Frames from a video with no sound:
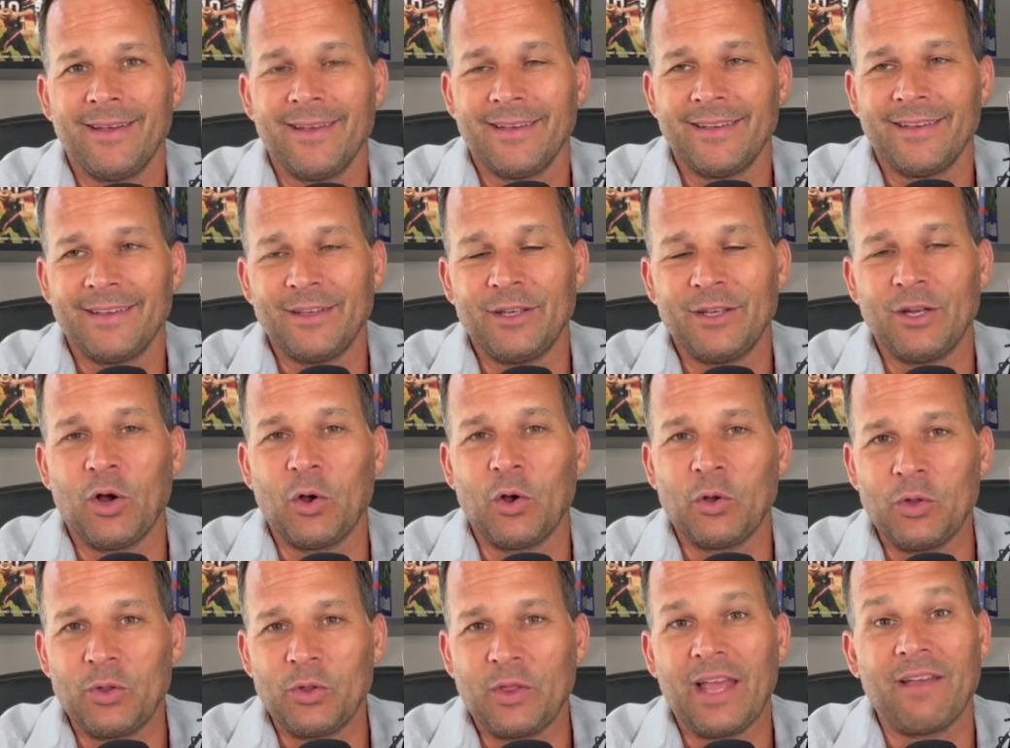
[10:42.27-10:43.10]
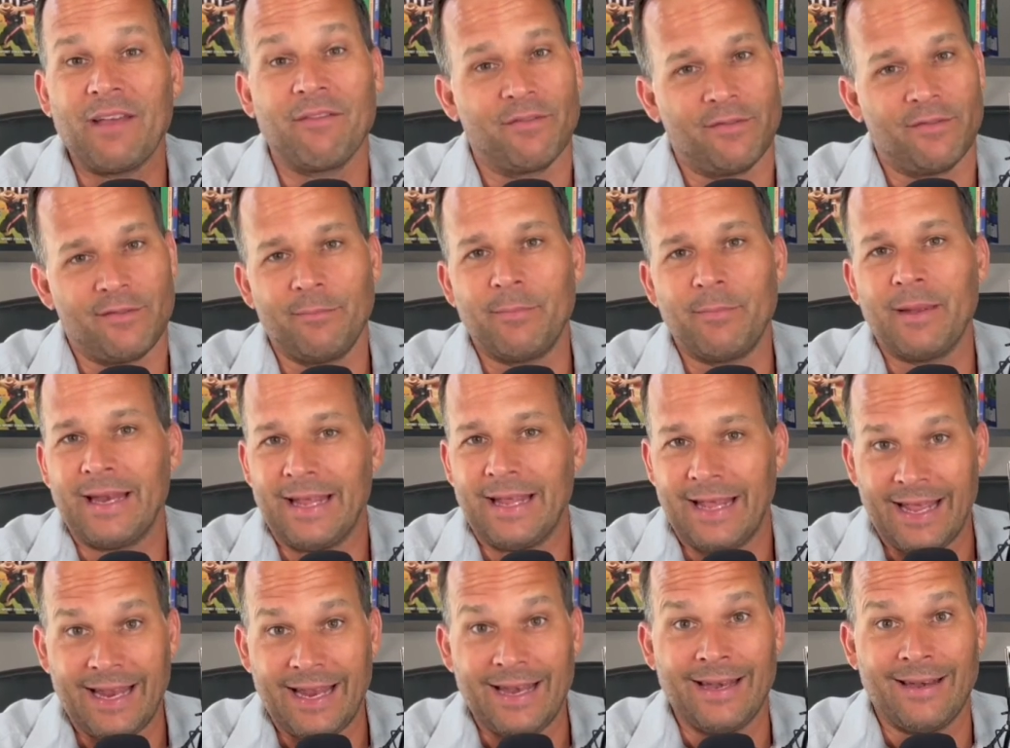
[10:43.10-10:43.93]
they've been
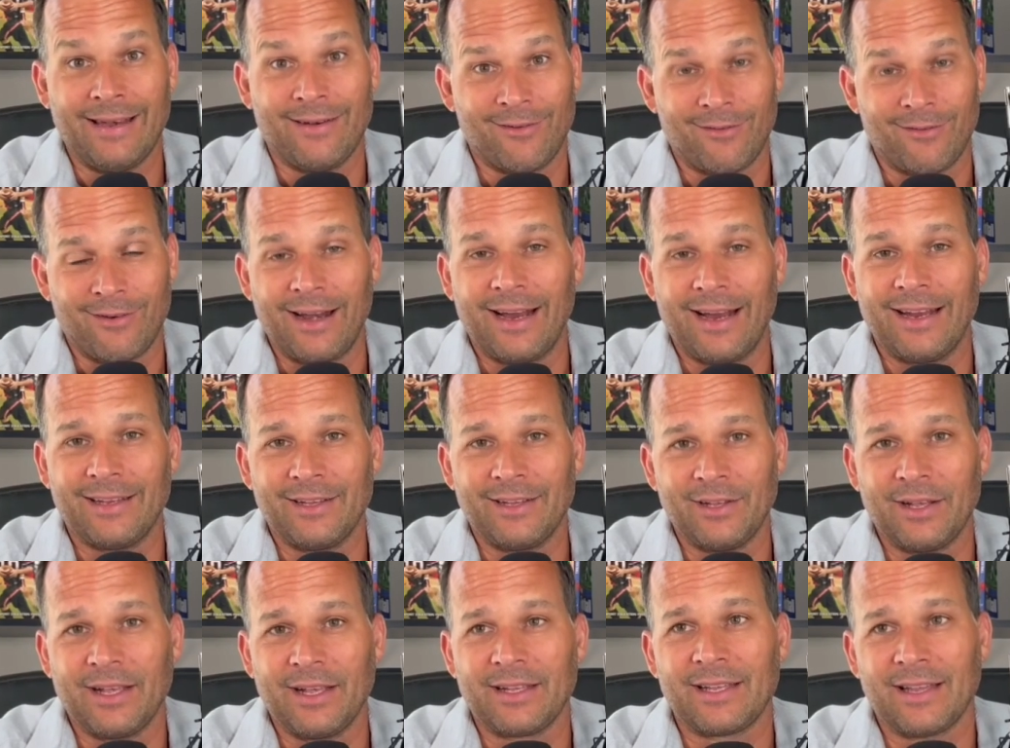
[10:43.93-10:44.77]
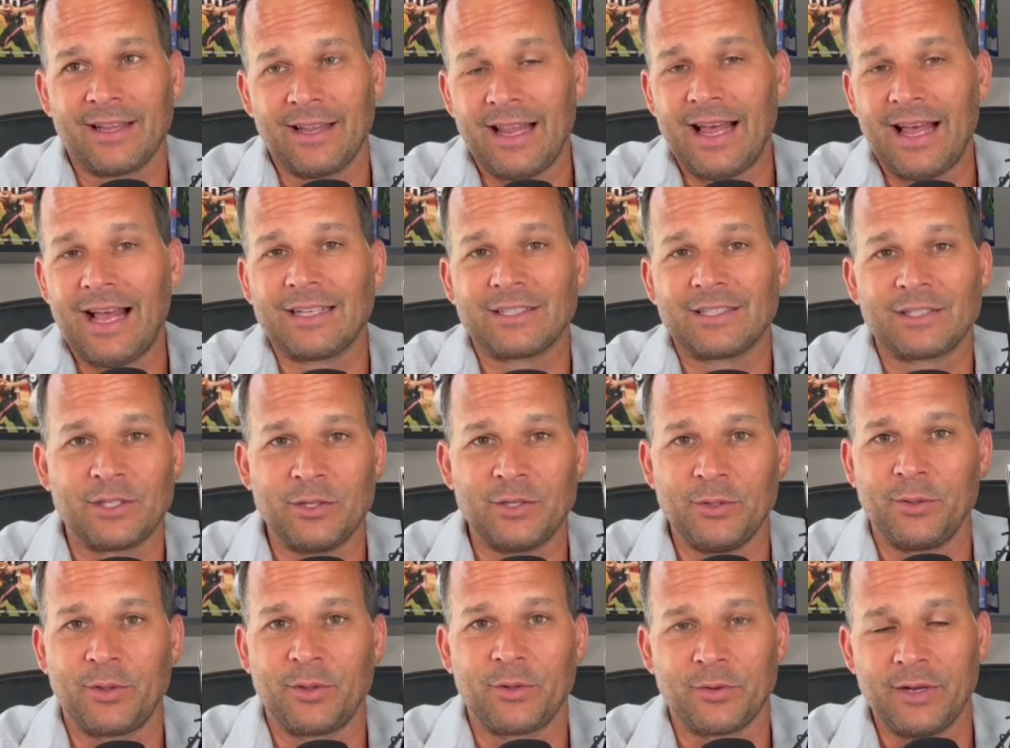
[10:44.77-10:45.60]
hitting, right? You get to the last
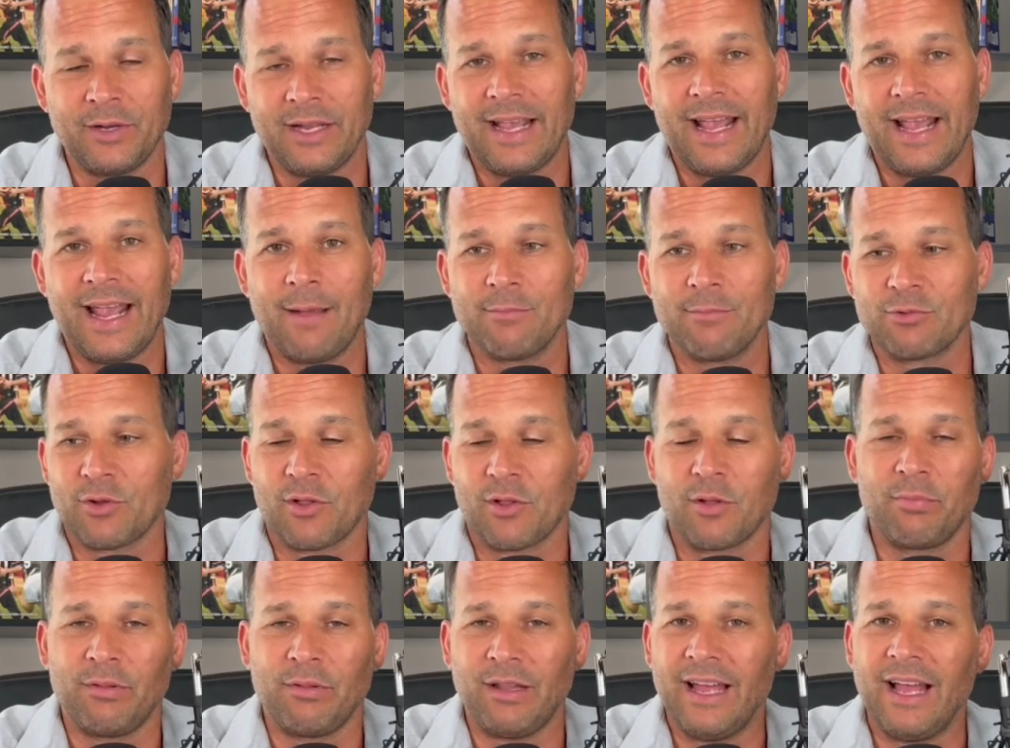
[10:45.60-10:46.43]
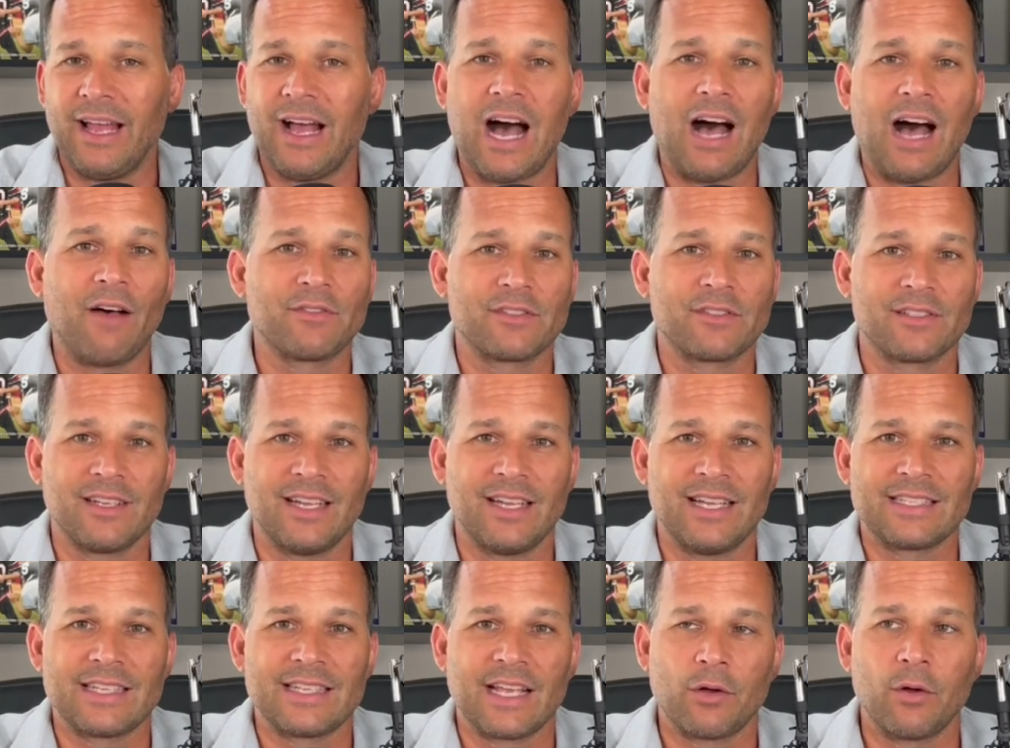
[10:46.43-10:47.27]
2 or 3 games or the playoffs, and
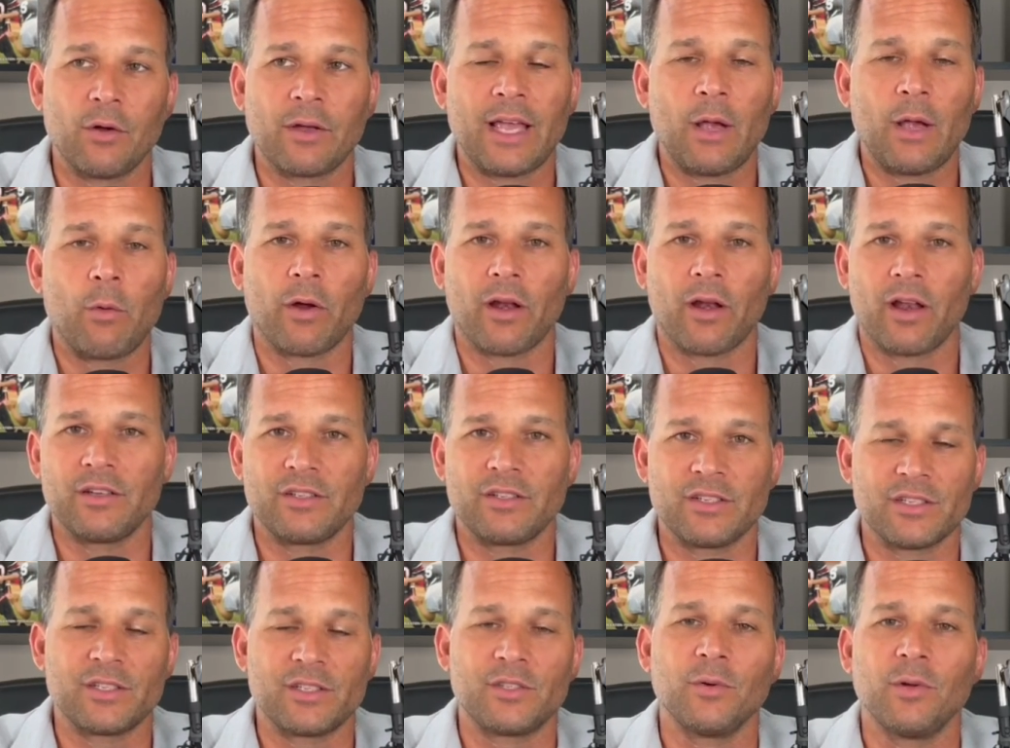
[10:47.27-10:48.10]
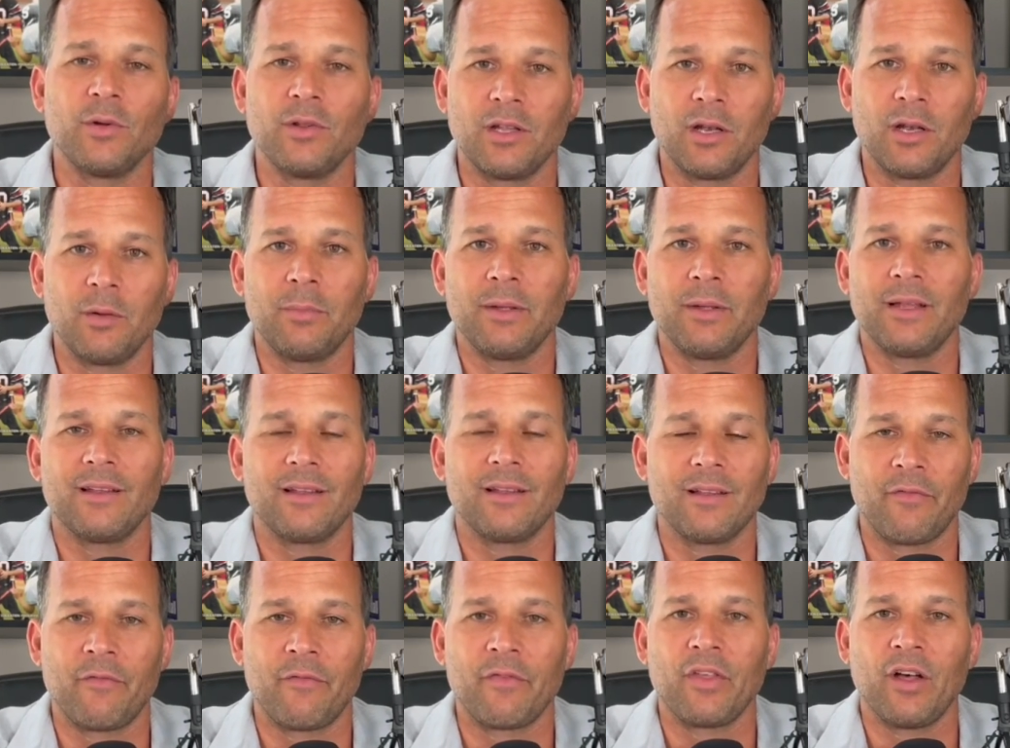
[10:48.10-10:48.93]
it's like, okay, we're going to just do a little bit
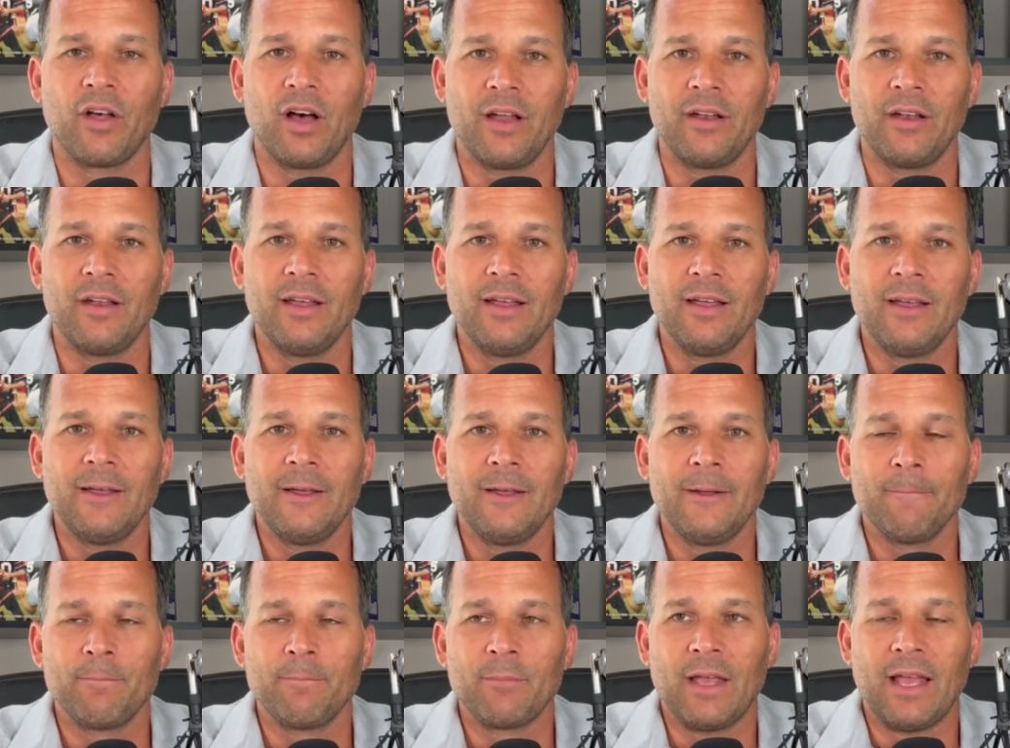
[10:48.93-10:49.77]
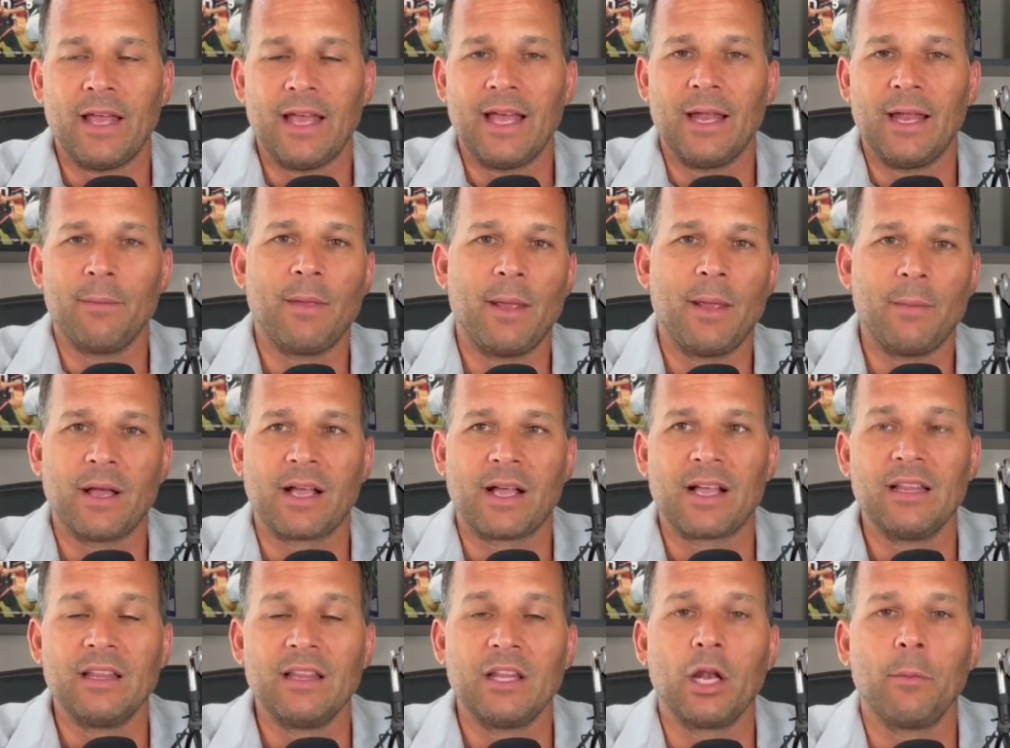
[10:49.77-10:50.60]
of thud and maybe a
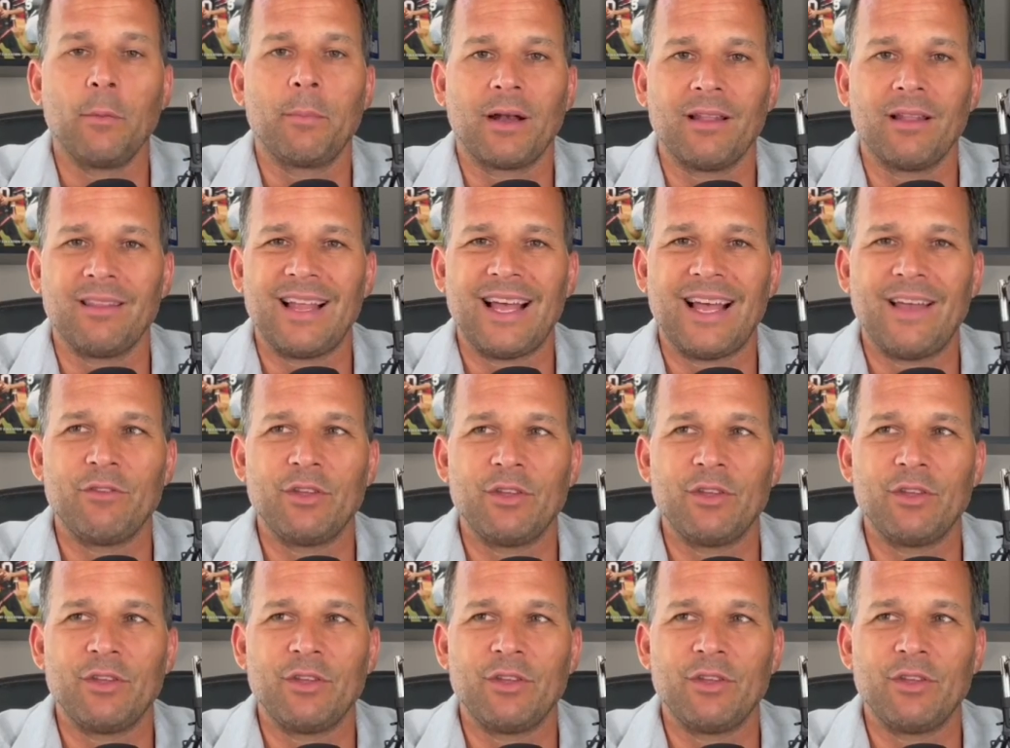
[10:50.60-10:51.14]
little bit of live.